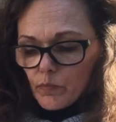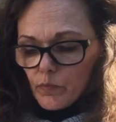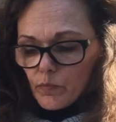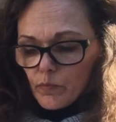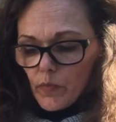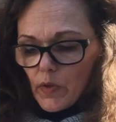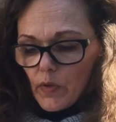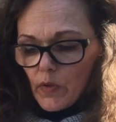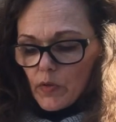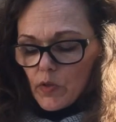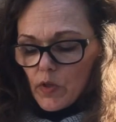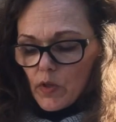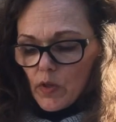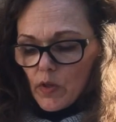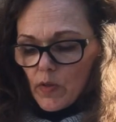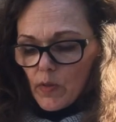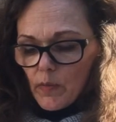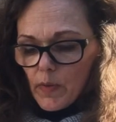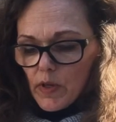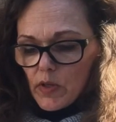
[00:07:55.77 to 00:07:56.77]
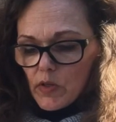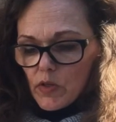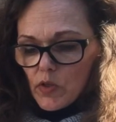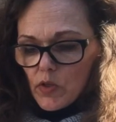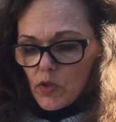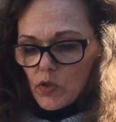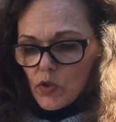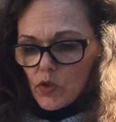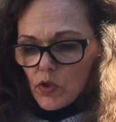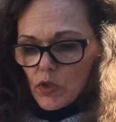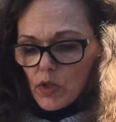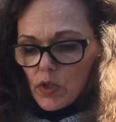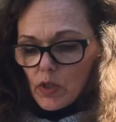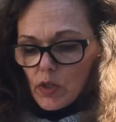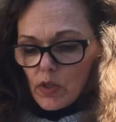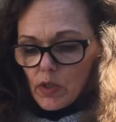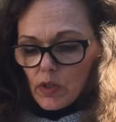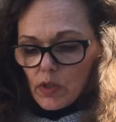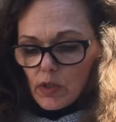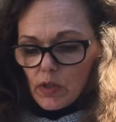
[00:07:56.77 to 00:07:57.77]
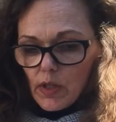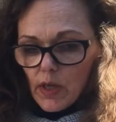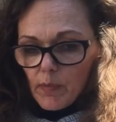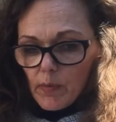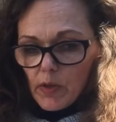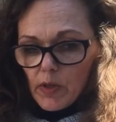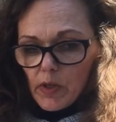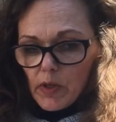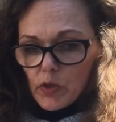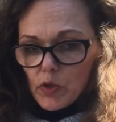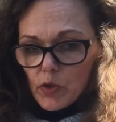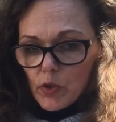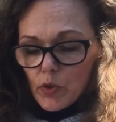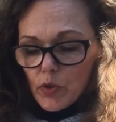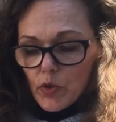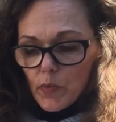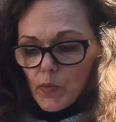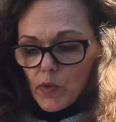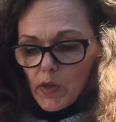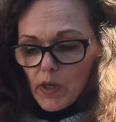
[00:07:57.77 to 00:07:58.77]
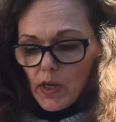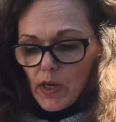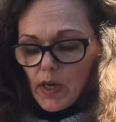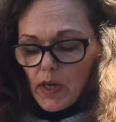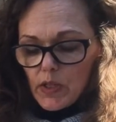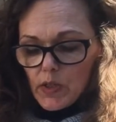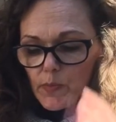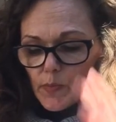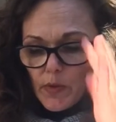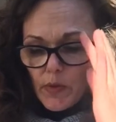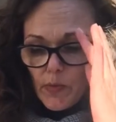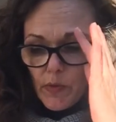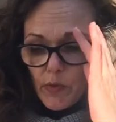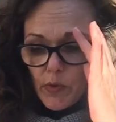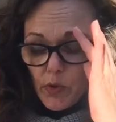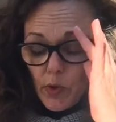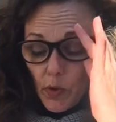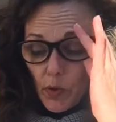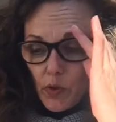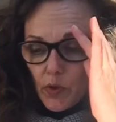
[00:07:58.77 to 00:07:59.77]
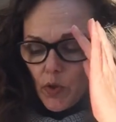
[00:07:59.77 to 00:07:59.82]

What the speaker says: there was another message. I'm gonna draw some cards, but it was also